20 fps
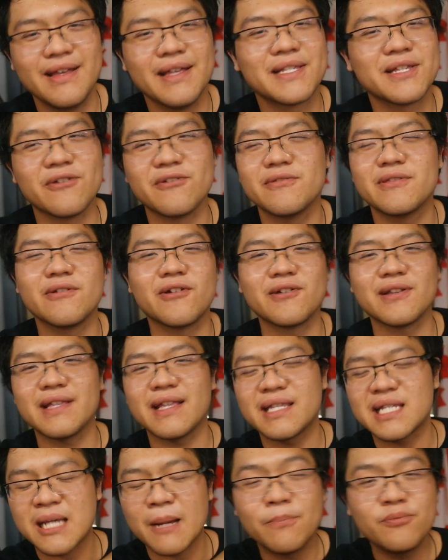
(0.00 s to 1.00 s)
So
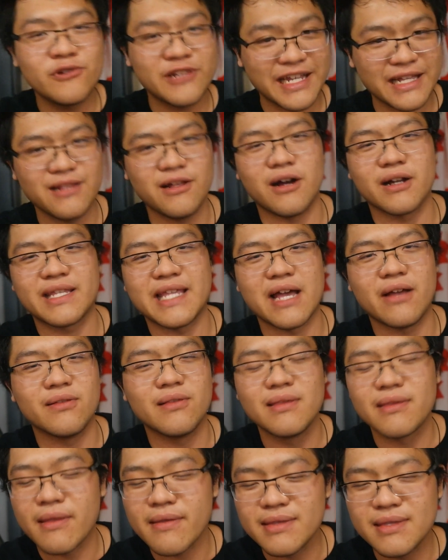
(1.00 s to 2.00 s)
it's complete
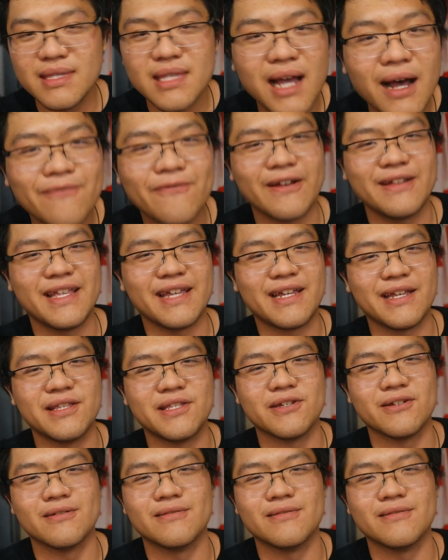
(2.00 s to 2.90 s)
lockdown. Nothing they can do.